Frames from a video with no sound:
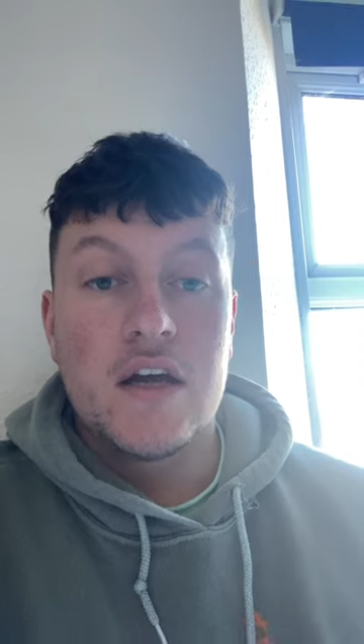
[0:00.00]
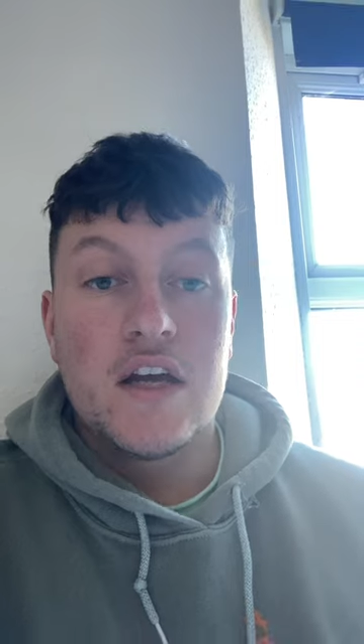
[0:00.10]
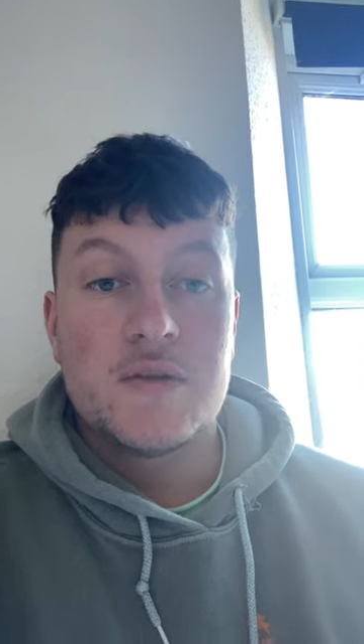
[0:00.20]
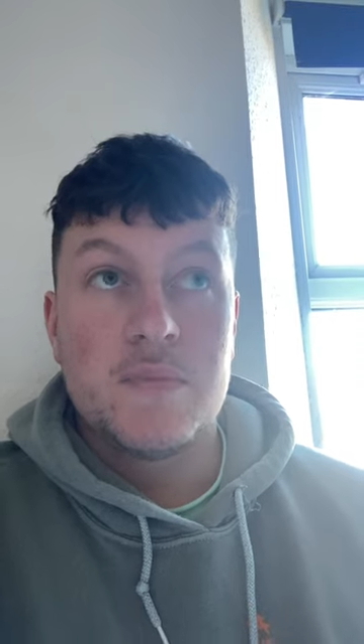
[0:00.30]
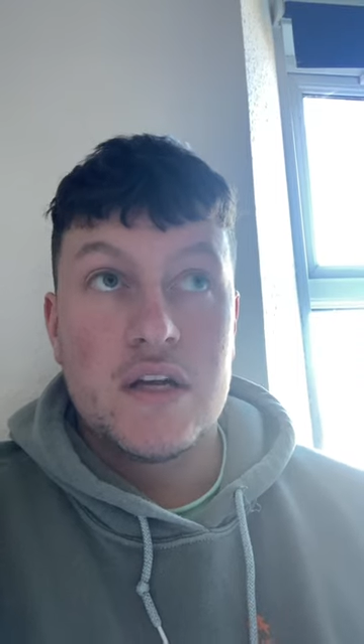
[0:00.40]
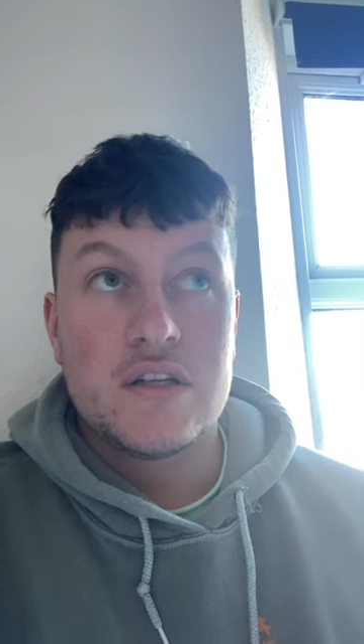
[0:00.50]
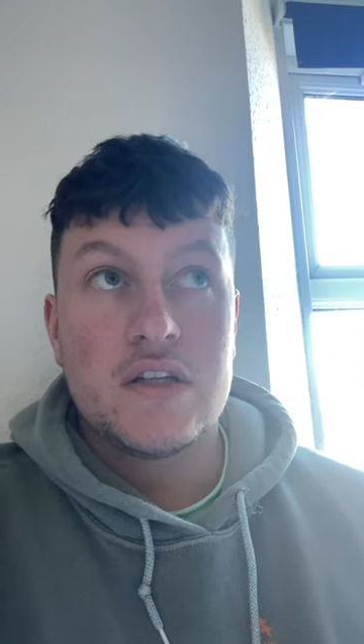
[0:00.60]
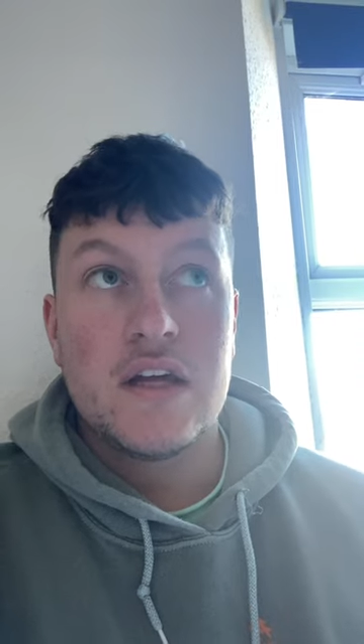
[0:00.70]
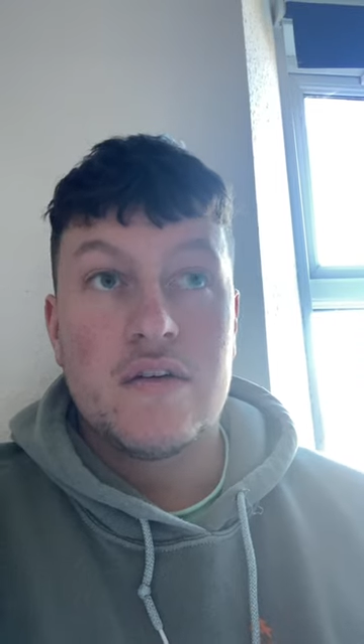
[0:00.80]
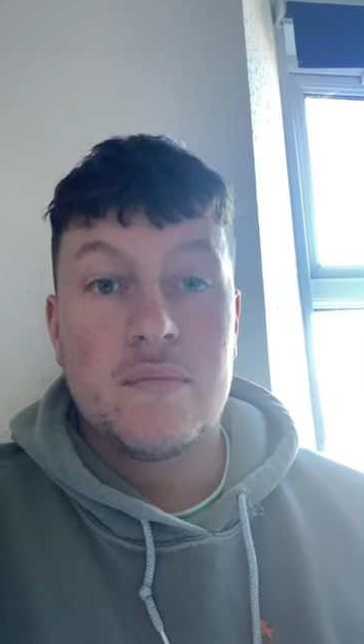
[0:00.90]
especially
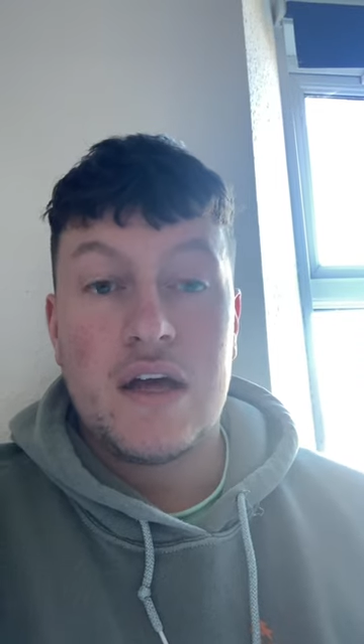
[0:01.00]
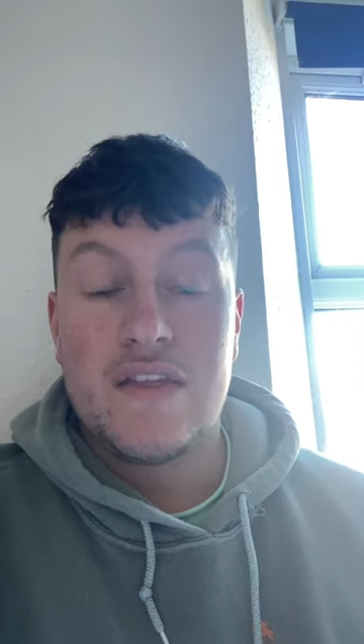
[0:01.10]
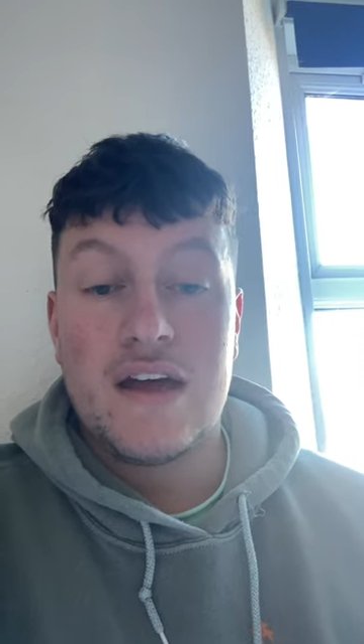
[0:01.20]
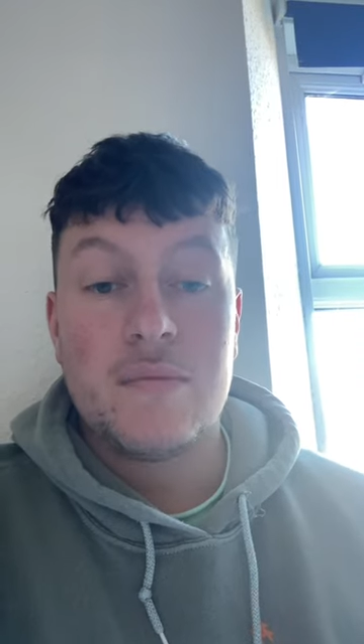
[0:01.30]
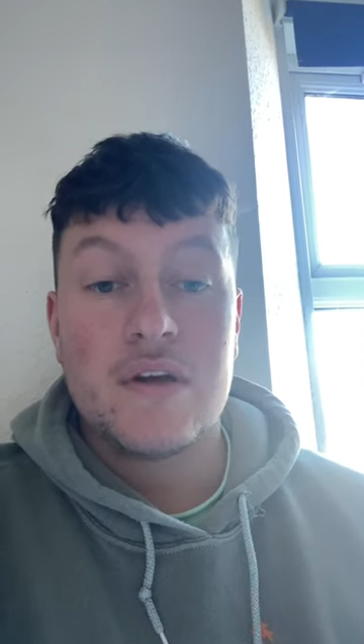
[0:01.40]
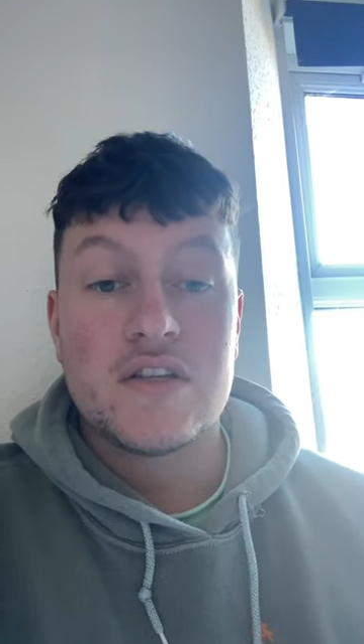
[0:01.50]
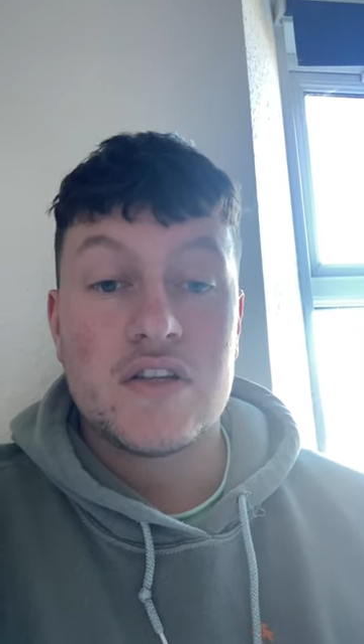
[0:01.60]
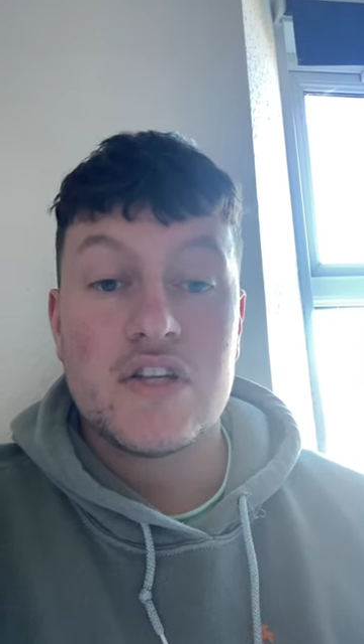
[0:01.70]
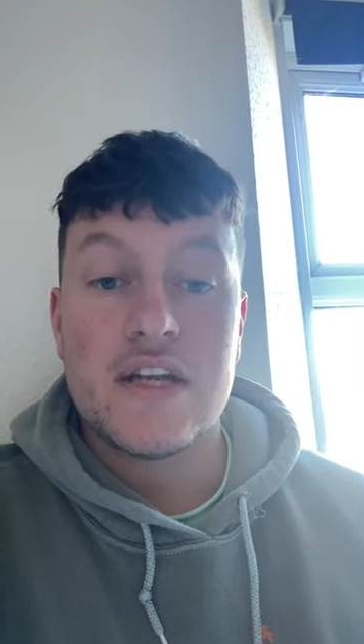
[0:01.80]
um, that I'm at such an